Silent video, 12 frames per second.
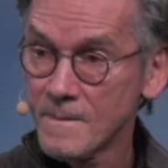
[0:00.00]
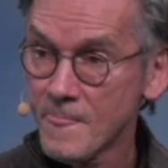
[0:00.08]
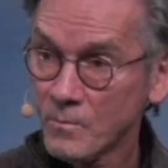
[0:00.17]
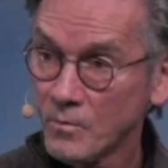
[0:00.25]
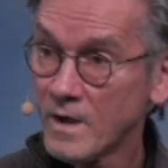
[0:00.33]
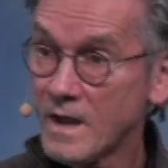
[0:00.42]

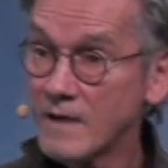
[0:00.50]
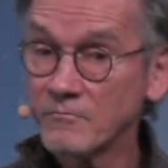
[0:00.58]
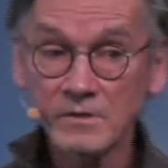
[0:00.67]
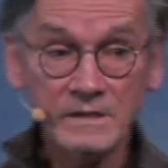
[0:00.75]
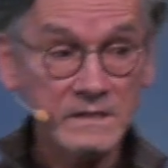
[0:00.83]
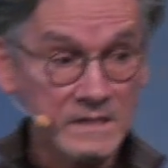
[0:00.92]
when I
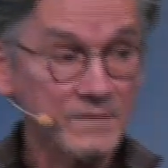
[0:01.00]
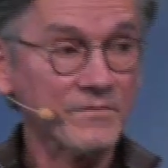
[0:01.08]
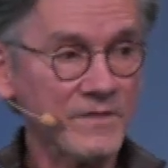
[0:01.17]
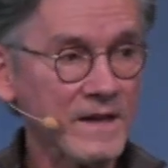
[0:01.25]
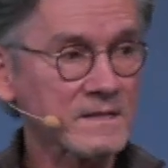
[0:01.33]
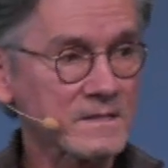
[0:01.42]
really did
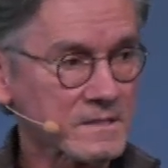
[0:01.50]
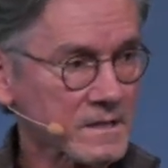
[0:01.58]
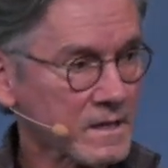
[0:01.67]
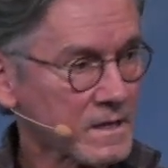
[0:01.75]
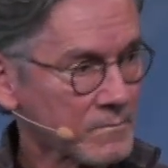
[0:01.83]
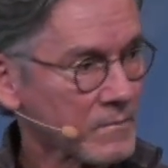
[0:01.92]
face
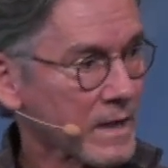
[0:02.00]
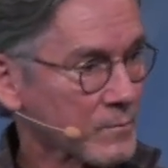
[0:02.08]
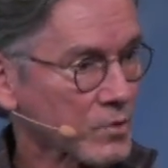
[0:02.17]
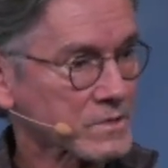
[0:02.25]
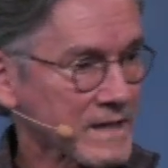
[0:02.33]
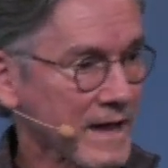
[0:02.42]
my
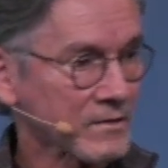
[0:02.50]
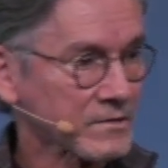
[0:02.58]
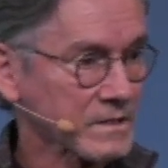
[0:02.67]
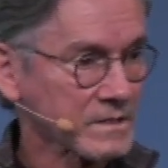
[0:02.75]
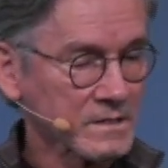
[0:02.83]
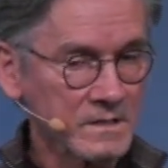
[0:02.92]

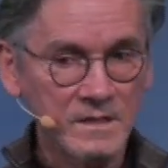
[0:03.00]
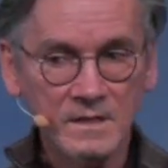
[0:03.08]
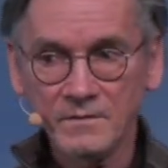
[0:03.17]
mortality in